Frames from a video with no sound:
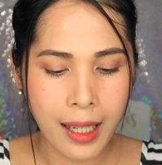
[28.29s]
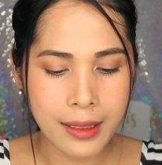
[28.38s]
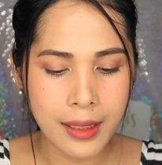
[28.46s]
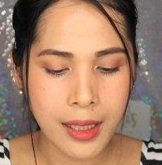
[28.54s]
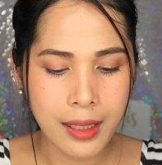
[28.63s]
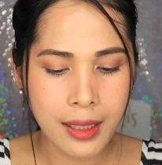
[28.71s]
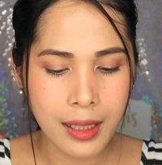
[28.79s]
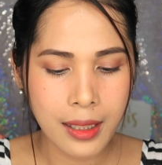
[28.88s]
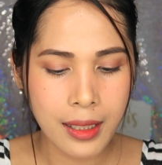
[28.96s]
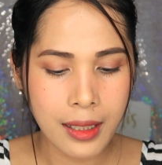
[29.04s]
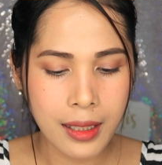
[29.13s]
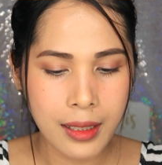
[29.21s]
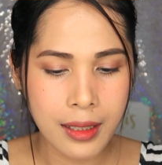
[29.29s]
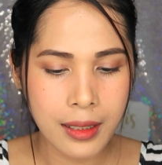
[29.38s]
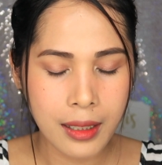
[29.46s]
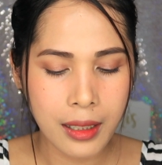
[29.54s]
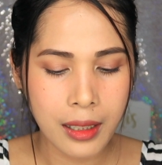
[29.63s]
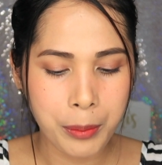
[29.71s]
and this is
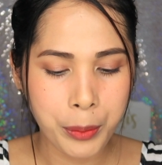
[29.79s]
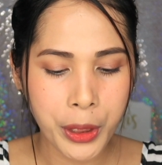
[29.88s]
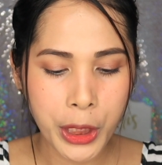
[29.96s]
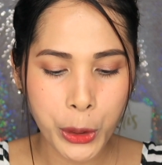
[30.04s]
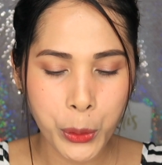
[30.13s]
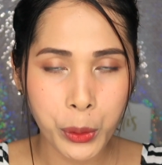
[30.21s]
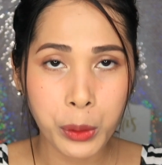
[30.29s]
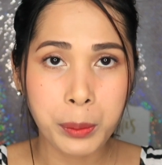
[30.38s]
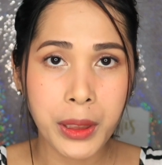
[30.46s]
pretty cool